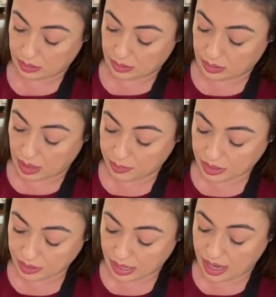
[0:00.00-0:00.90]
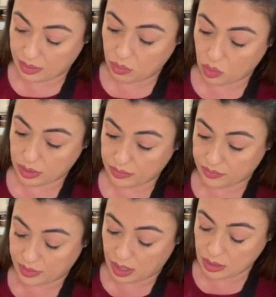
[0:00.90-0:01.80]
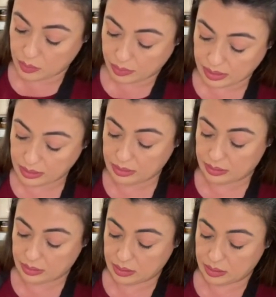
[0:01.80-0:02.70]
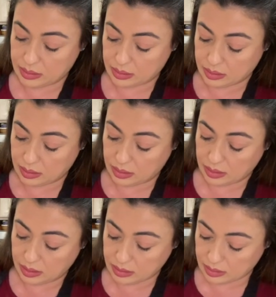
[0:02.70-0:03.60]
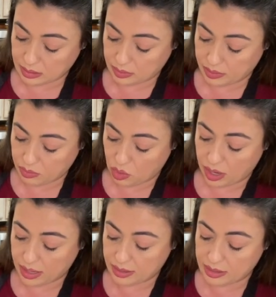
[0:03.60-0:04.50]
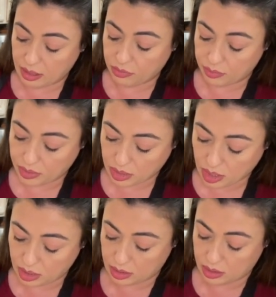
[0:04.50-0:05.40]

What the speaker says: I'm gonna add more of allspice because it needs a little bit more. I could tell from the color.